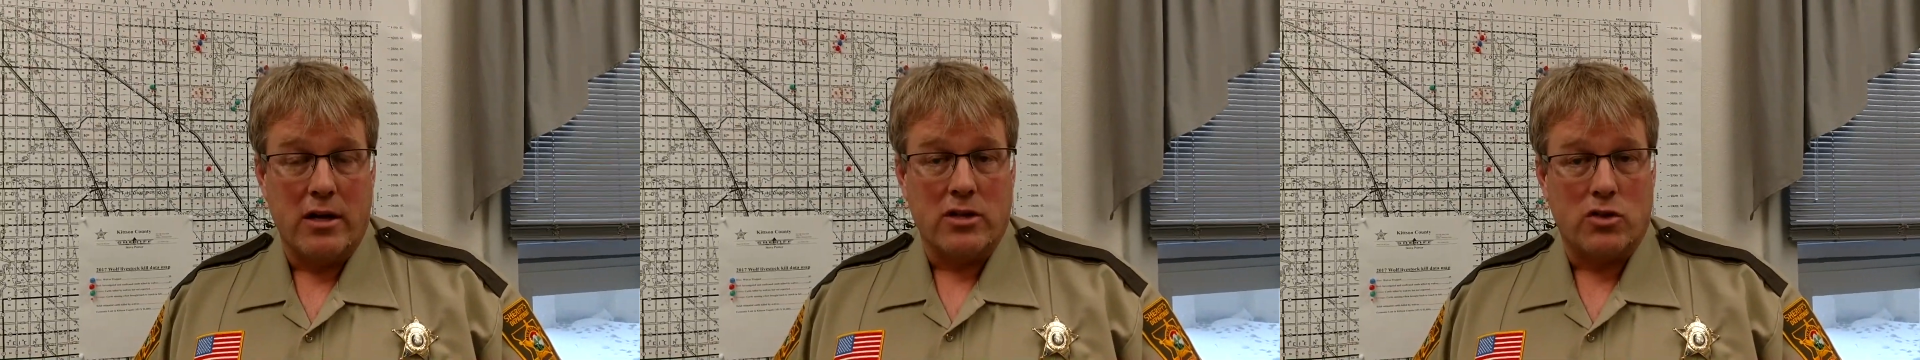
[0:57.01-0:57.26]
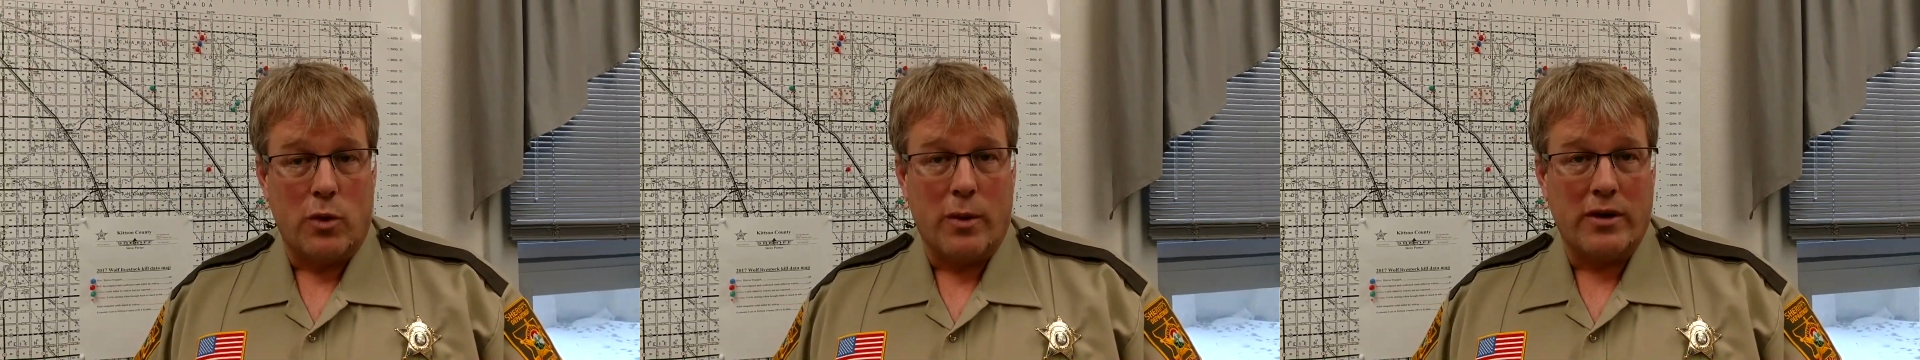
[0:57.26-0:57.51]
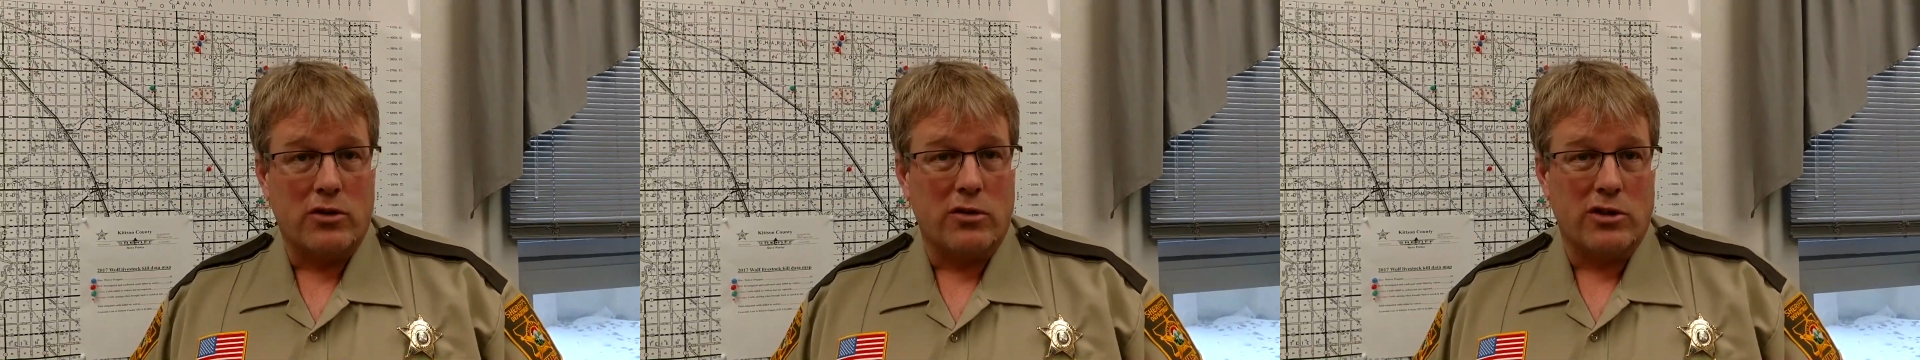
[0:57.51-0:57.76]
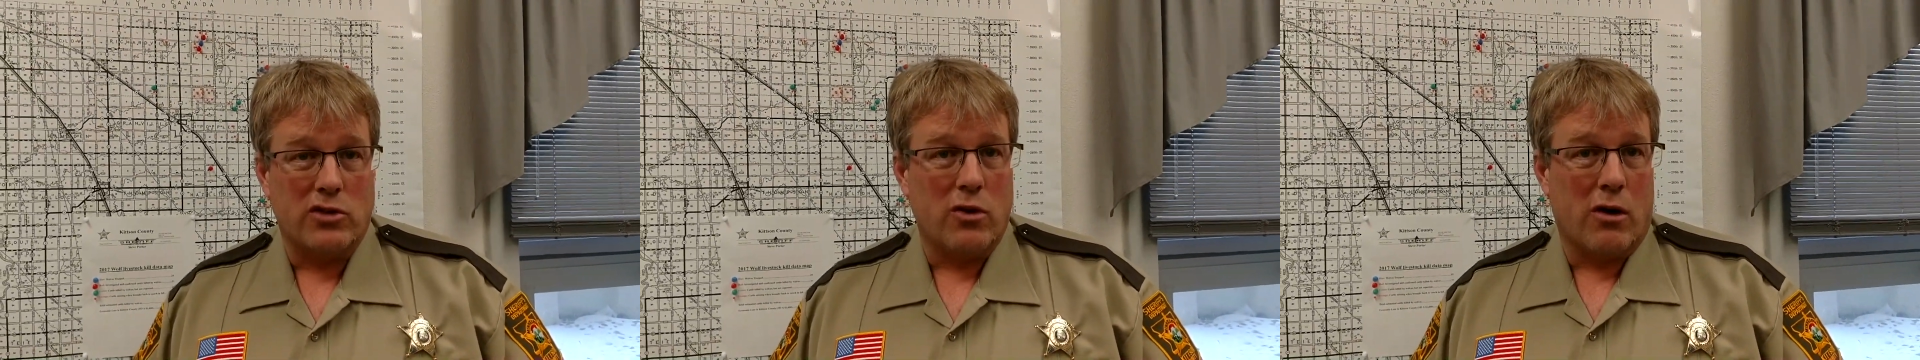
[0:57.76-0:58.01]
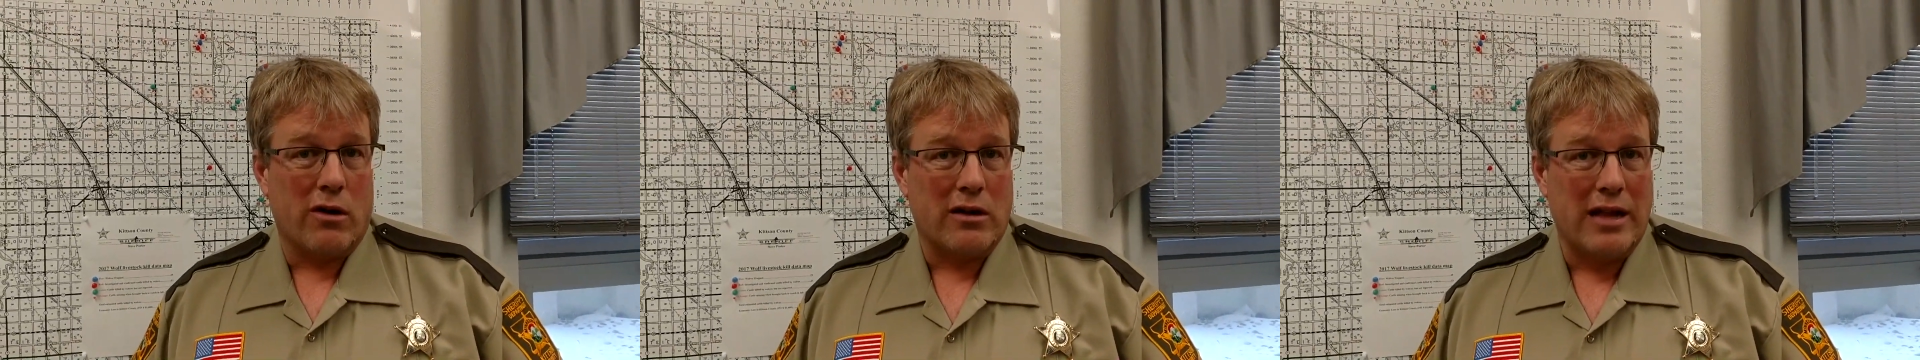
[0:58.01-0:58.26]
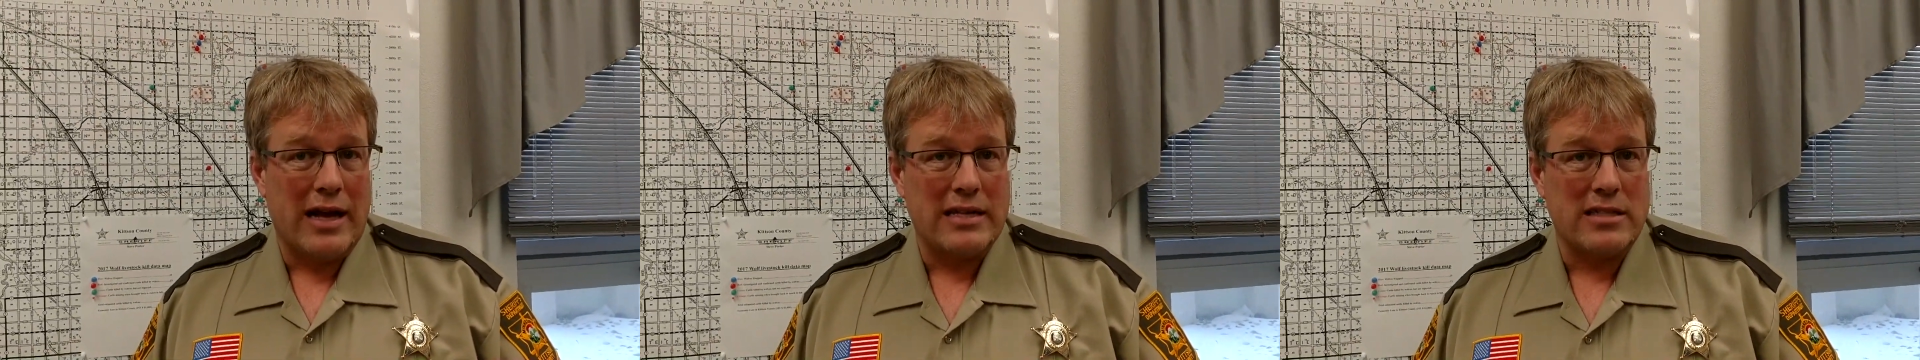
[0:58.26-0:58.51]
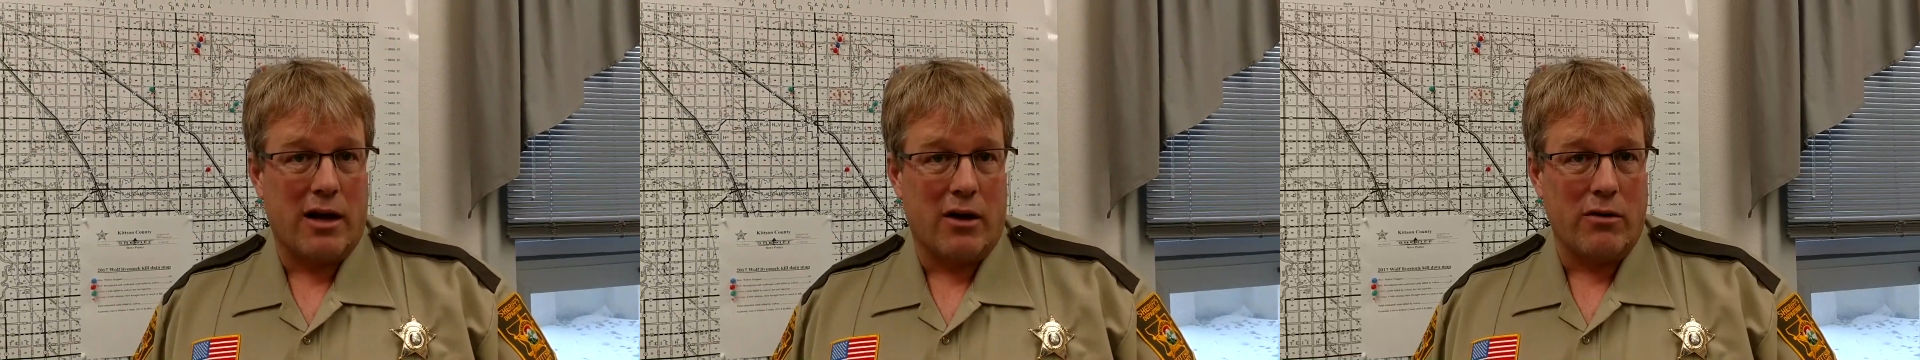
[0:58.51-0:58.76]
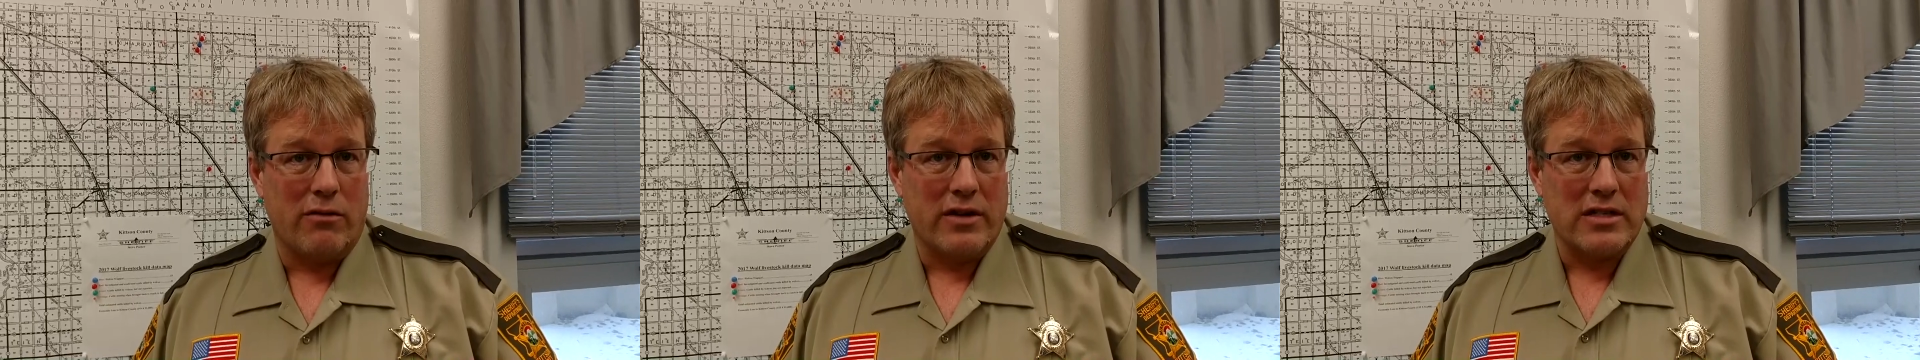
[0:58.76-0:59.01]
So we went to a 2-hour class on how
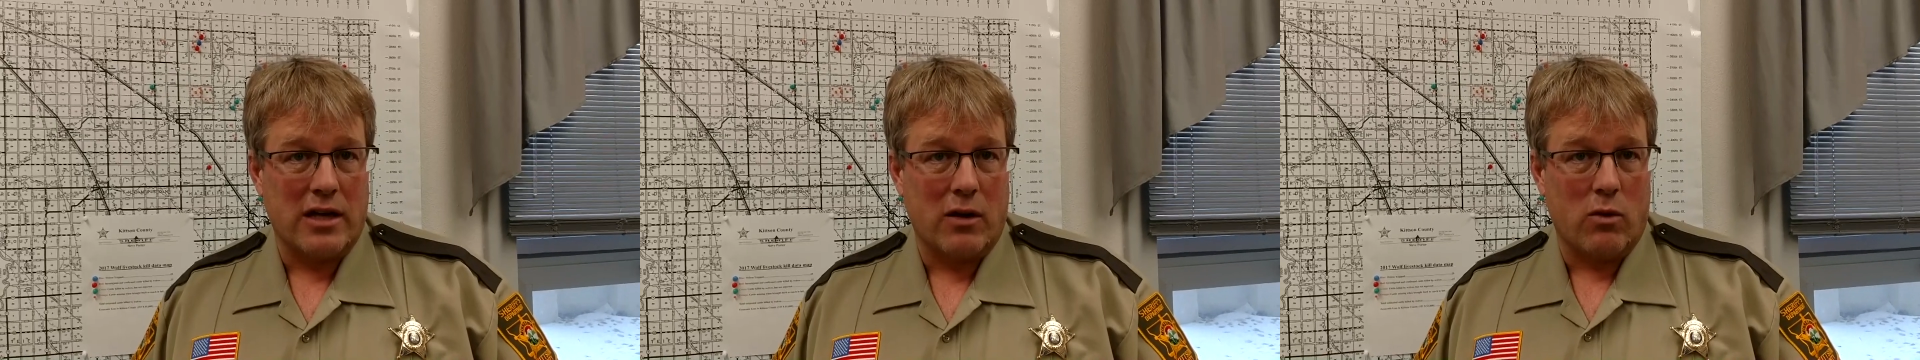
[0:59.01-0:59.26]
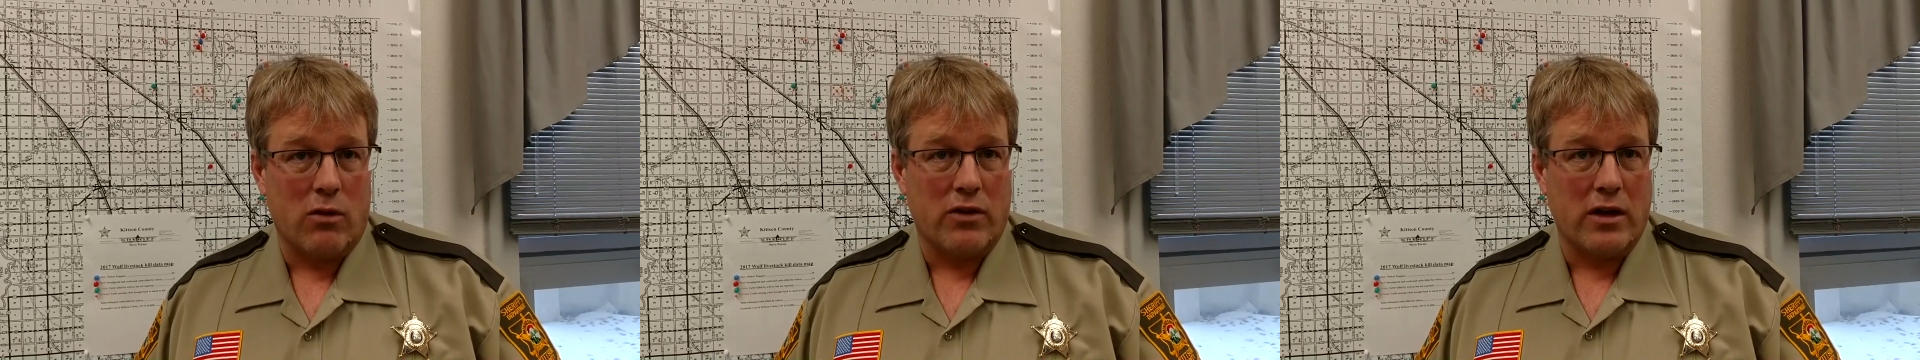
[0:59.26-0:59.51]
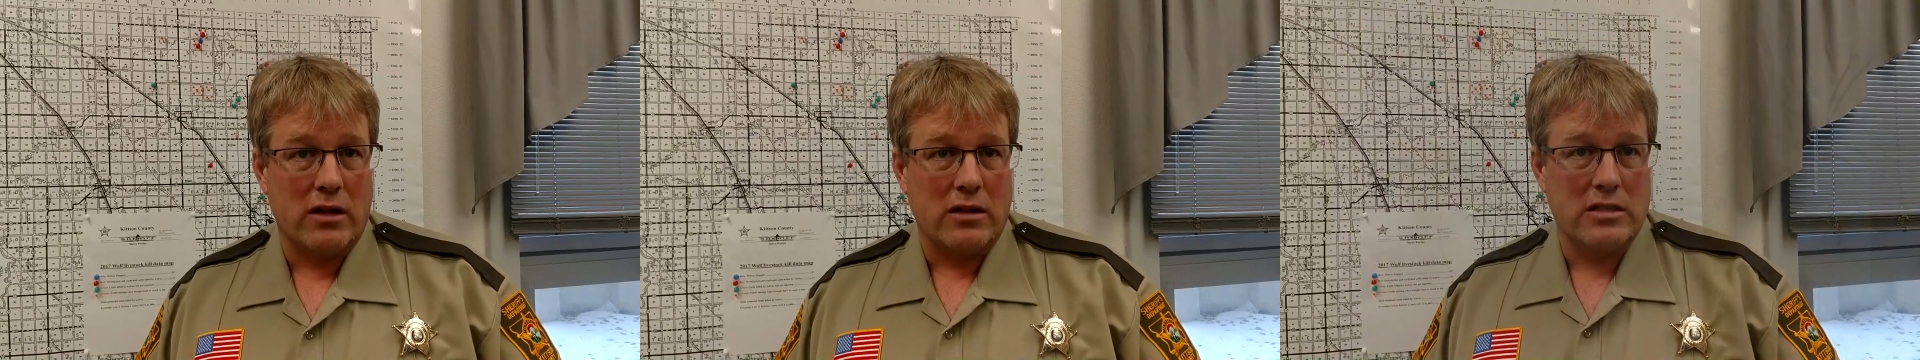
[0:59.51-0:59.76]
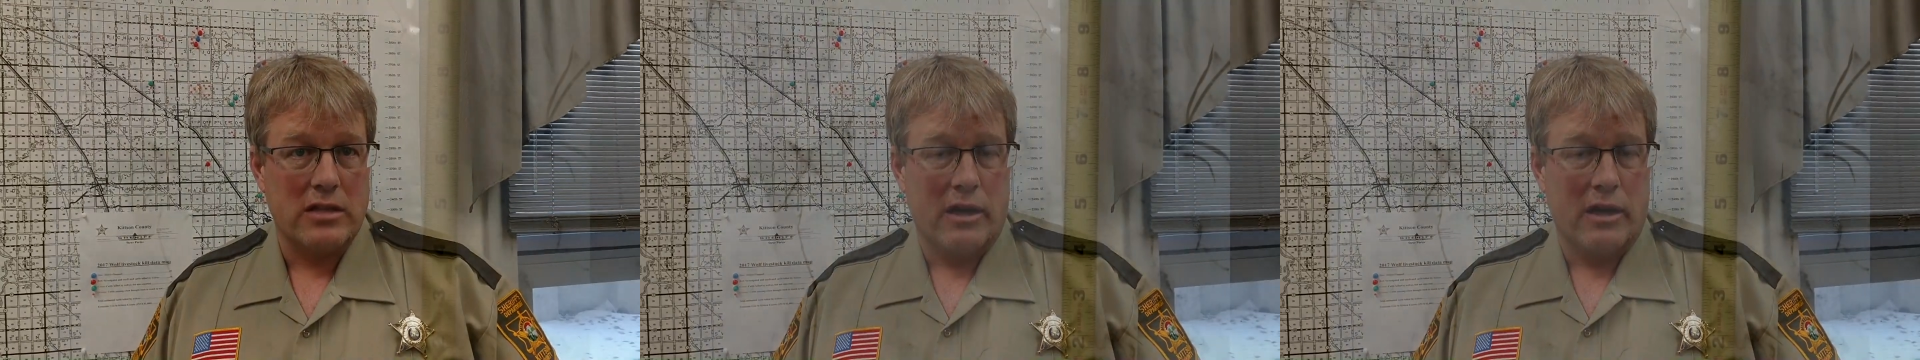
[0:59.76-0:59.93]
to investigate wolf kills,